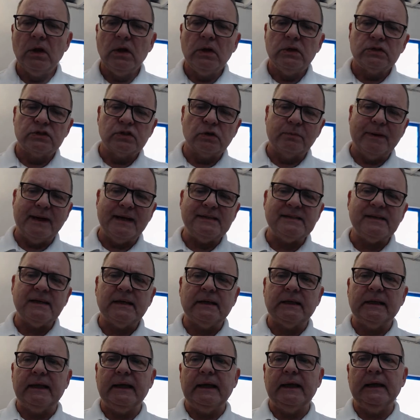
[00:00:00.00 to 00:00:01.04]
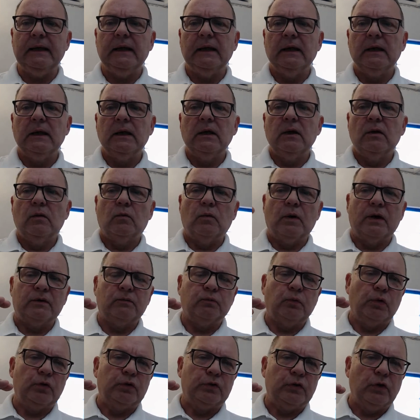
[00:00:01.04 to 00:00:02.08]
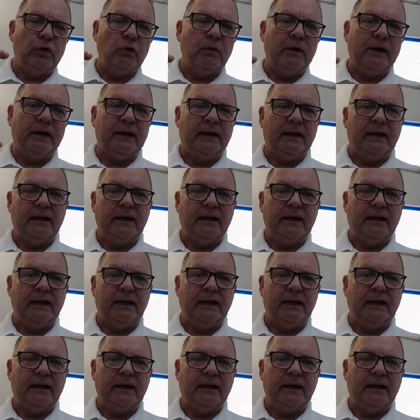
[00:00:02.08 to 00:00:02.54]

So basically, what we're doing